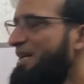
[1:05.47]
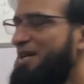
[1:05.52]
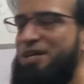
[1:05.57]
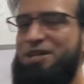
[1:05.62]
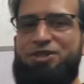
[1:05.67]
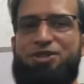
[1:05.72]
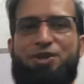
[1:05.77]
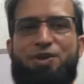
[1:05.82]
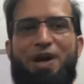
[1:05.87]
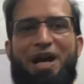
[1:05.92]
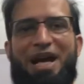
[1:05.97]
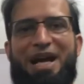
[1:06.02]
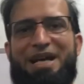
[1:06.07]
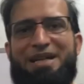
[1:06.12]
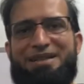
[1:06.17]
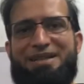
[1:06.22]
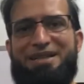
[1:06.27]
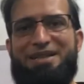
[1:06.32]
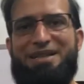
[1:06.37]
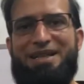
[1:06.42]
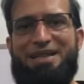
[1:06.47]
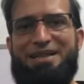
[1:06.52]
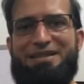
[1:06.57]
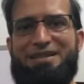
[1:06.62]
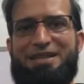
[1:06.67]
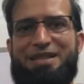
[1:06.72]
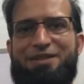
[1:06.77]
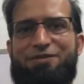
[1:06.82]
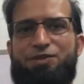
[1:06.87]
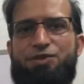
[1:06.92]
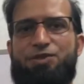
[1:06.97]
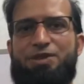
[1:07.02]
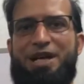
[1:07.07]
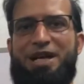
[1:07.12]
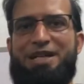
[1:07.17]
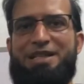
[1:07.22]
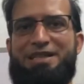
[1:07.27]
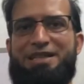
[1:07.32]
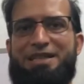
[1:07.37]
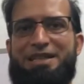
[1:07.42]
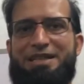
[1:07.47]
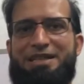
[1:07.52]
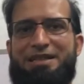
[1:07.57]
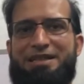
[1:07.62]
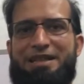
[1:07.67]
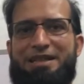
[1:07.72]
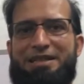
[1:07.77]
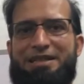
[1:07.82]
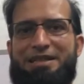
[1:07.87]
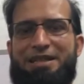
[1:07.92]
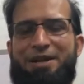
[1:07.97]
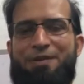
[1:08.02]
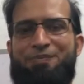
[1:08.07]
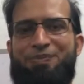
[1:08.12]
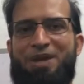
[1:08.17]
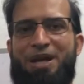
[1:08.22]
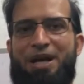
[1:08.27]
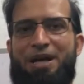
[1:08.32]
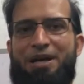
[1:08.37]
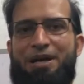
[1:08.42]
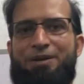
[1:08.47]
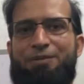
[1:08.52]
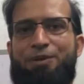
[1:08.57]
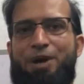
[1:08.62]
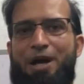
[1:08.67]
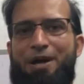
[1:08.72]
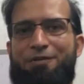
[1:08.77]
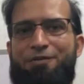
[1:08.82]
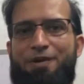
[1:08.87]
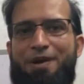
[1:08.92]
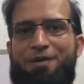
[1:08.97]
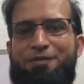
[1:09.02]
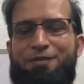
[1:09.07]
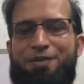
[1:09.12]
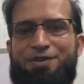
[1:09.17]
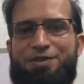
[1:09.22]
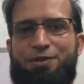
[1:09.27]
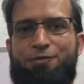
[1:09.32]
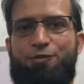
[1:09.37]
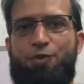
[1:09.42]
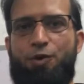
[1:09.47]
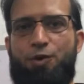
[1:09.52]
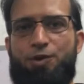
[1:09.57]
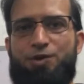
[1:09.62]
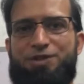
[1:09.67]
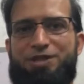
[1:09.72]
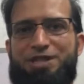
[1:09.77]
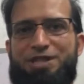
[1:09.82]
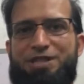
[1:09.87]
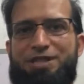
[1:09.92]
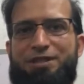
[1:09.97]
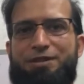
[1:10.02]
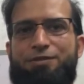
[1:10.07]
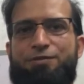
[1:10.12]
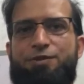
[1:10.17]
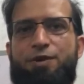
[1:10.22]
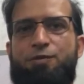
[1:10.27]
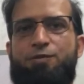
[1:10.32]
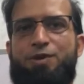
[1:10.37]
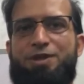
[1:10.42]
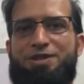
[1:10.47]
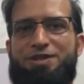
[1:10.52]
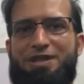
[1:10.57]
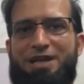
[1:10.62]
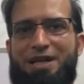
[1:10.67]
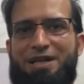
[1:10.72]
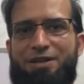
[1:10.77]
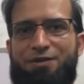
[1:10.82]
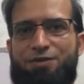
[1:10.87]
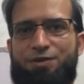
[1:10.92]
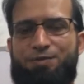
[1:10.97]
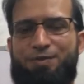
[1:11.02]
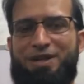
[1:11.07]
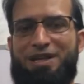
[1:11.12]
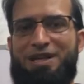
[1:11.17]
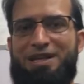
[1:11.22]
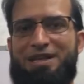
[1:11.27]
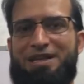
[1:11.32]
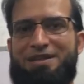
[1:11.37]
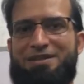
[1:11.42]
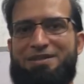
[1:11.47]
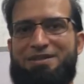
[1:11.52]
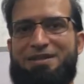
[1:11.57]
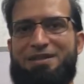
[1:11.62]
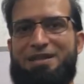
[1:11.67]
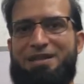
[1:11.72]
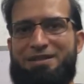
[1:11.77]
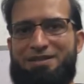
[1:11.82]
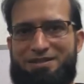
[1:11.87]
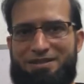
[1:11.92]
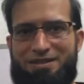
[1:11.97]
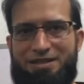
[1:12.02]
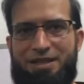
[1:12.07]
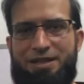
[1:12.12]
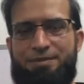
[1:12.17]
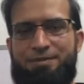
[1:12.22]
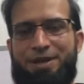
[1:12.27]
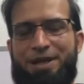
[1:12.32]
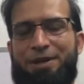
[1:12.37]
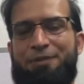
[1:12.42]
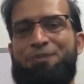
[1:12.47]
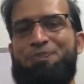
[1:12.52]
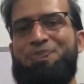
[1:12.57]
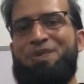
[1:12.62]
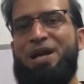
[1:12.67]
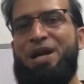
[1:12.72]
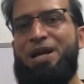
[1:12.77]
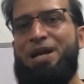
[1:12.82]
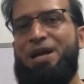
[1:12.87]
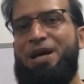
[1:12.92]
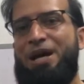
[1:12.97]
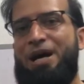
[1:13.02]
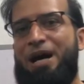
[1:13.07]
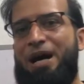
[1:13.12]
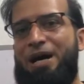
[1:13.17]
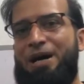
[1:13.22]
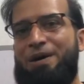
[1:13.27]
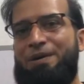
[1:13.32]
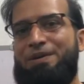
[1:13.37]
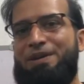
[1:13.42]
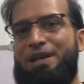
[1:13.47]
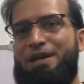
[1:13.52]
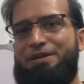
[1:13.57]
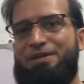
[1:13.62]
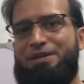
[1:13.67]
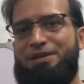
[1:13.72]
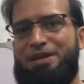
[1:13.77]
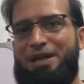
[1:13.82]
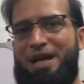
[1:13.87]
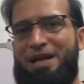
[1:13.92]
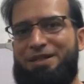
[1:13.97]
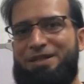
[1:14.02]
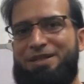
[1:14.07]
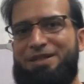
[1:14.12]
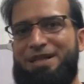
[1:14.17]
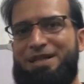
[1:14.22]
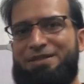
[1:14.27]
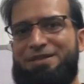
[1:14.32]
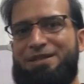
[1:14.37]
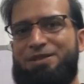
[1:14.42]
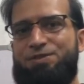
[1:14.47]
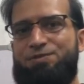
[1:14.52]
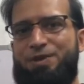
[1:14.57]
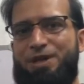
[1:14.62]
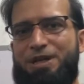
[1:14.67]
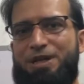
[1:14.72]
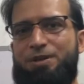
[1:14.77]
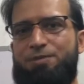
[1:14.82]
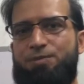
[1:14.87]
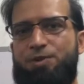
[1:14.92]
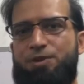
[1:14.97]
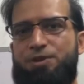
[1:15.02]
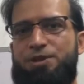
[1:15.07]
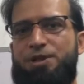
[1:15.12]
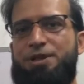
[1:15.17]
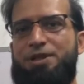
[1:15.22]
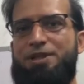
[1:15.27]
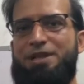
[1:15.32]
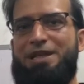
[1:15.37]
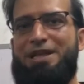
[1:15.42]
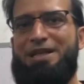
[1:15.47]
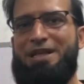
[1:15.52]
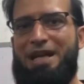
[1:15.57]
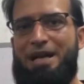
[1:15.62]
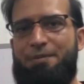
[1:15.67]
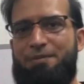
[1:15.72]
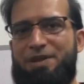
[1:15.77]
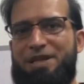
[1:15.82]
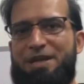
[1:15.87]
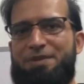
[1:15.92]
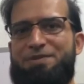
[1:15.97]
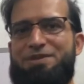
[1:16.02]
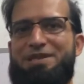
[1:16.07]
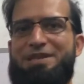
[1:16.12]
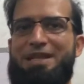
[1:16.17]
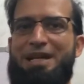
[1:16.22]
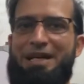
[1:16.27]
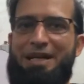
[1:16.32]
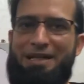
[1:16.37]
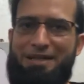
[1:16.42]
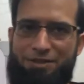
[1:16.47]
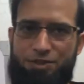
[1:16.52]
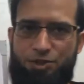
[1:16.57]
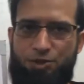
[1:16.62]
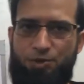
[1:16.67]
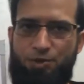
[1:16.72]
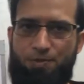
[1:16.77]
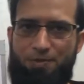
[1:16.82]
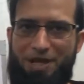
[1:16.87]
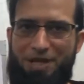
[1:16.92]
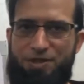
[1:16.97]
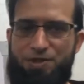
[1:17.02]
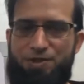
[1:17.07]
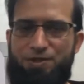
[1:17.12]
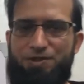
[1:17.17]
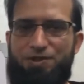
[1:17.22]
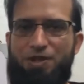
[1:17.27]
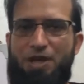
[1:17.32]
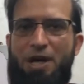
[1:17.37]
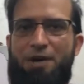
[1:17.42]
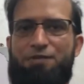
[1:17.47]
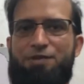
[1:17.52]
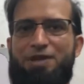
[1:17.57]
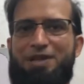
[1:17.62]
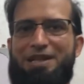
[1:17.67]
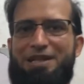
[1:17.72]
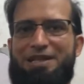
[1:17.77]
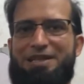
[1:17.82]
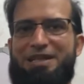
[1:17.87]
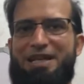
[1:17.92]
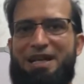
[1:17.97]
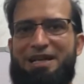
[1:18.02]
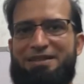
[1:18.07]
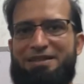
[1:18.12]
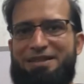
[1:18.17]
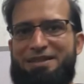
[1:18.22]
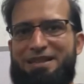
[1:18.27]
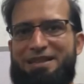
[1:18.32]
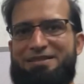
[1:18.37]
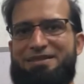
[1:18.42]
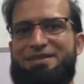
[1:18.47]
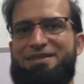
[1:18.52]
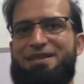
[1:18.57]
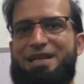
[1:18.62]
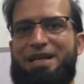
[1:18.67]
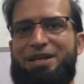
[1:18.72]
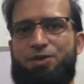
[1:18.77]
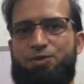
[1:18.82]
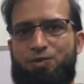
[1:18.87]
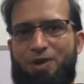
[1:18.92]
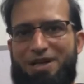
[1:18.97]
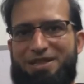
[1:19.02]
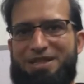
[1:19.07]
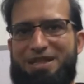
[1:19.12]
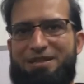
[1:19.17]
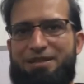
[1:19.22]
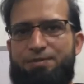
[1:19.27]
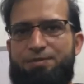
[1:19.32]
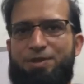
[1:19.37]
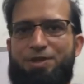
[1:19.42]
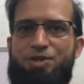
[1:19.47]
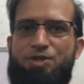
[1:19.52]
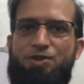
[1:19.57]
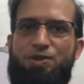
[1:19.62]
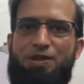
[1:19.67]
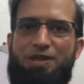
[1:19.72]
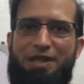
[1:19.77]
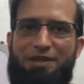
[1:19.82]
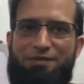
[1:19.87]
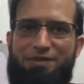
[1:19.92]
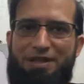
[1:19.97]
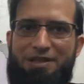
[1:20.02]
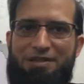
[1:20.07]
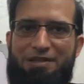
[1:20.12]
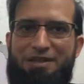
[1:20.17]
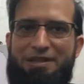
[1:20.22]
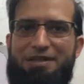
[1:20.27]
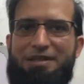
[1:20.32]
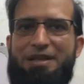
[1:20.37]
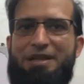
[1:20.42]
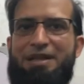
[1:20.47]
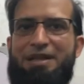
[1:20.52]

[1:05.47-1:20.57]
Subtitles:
So handedness gives you the idea that if it's a focal seizure, from what side of the brain is coming. Handedness is very important in epilepsy and stroke patients. So after getting the handedness is like a right-handed patient or left-handed